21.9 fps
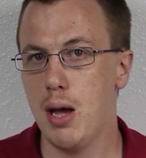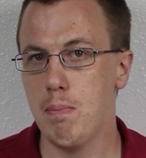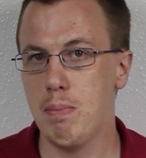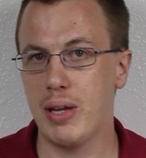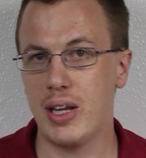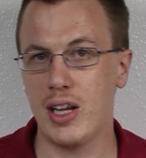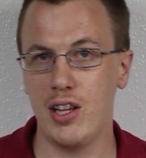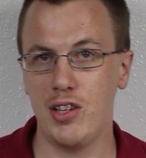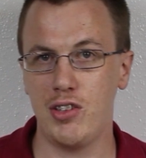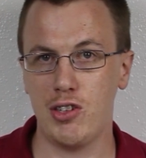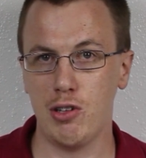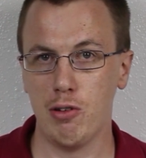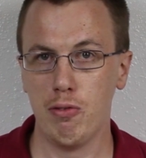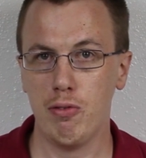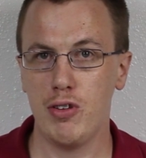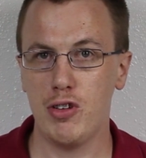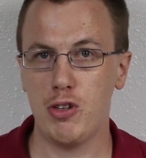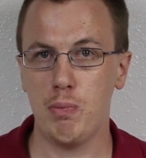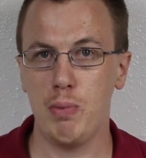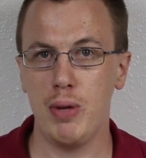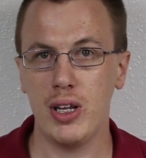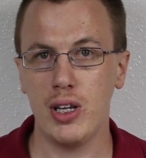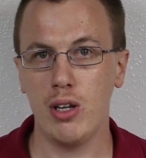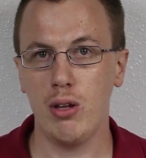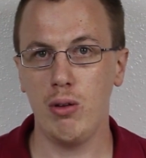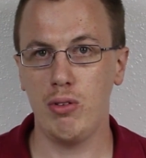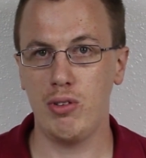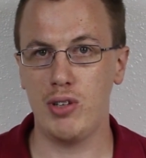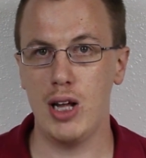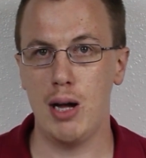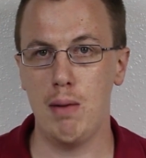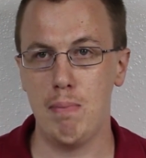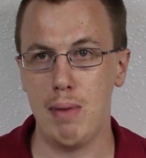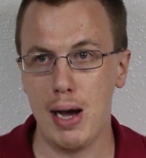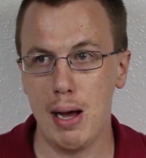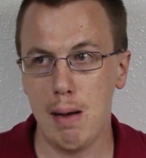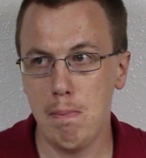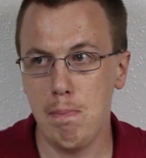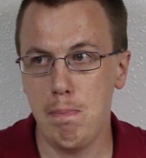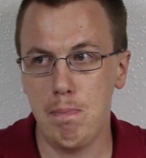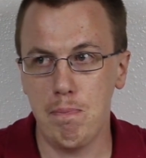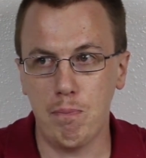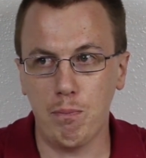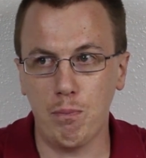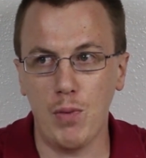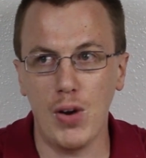because some of it's being used up by a